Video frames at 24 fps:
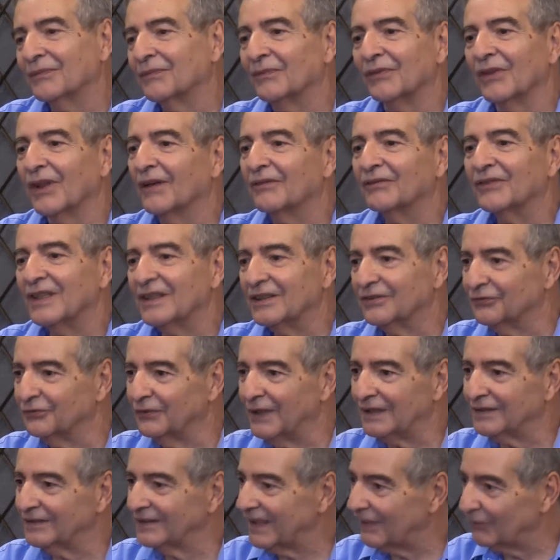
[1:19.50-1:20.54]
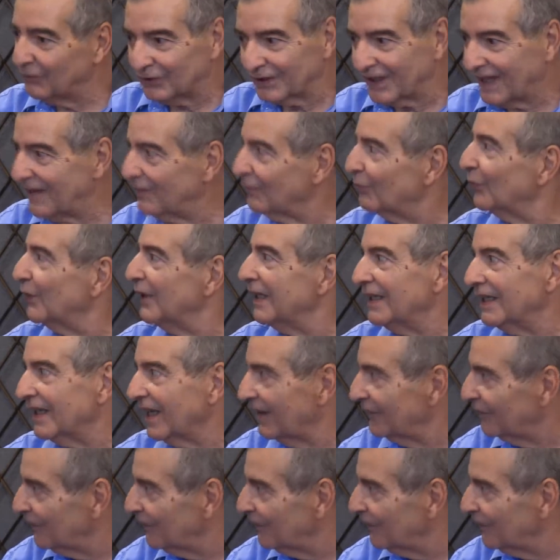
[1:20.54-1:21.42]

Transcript: loved these friends. They would keep reading